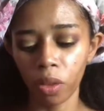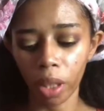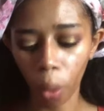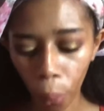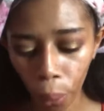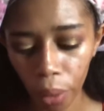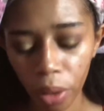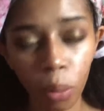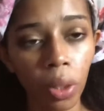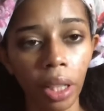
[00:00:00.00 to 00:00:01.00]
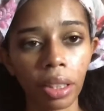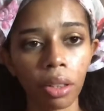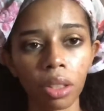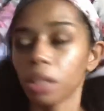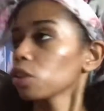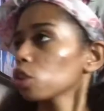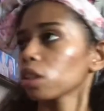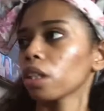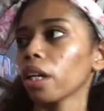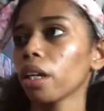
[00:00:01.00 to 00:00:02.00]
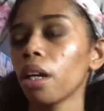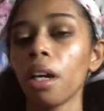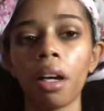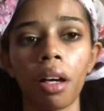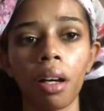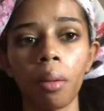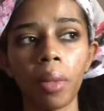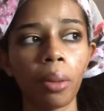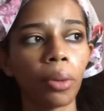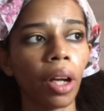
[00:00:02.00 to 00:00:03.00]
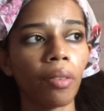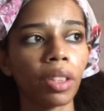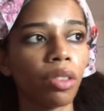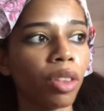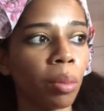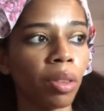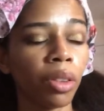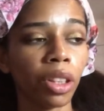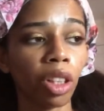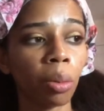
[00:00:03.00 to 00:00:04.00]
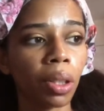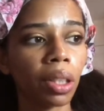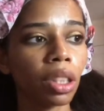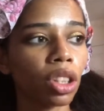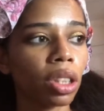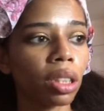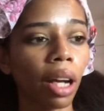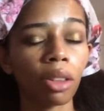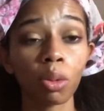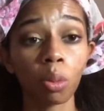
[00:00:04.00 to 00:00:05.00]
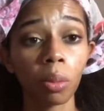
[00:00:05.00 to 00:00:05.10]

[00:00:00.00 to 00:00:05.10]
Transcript: feel like you would not see those conditions today. They were having to film in very terrible conditions. The actors were